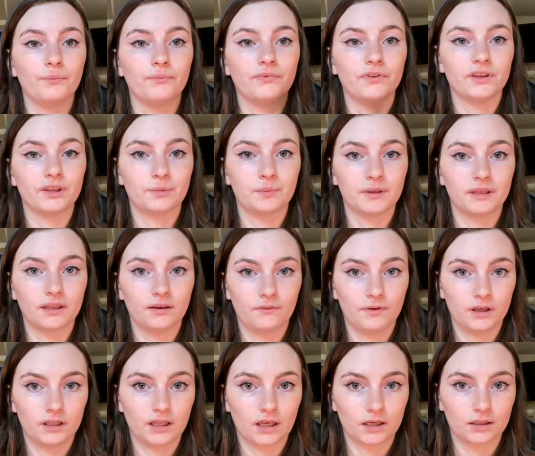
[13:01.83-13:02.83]
This
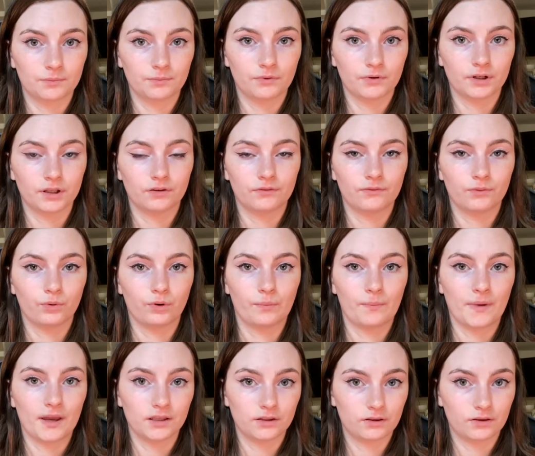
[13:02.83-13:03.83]
specific textbook is for
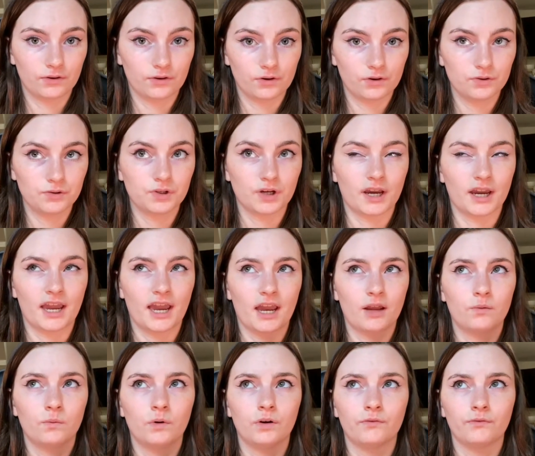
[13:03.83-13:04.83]
med-surg. I
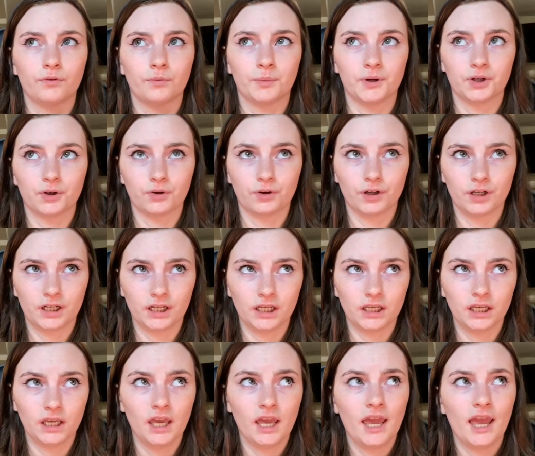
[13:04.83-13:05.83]
had one for
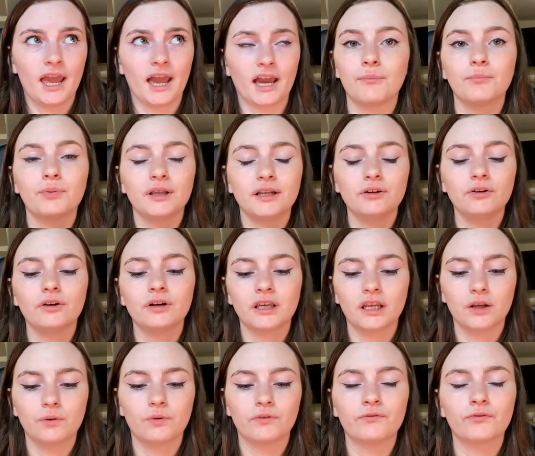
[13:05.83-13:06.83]
maternity. I'm planning on
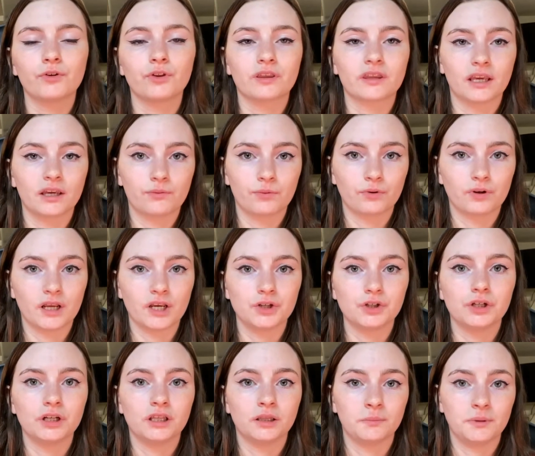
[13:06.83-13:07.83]
getting one for the psych
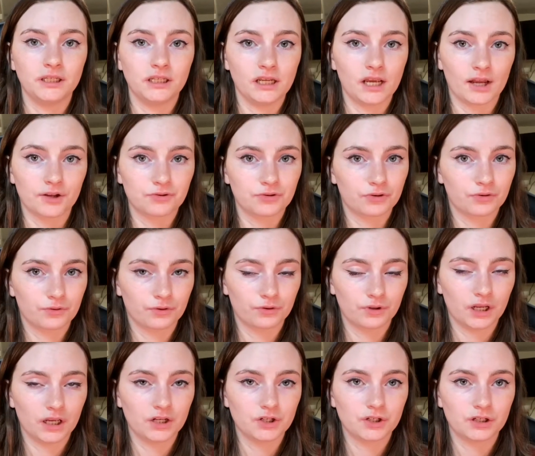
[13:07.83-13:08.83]
rotation and the pediatric
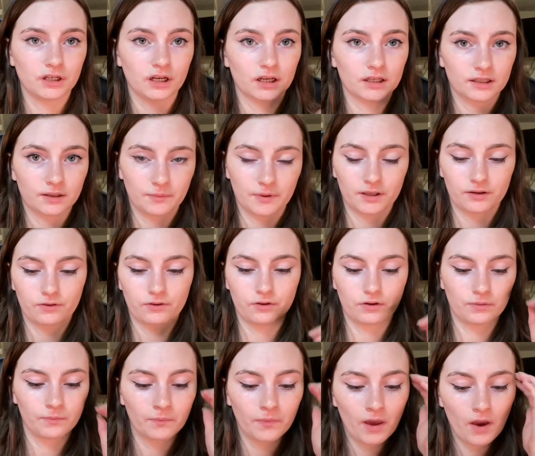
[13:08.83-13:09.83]
rotation next semester.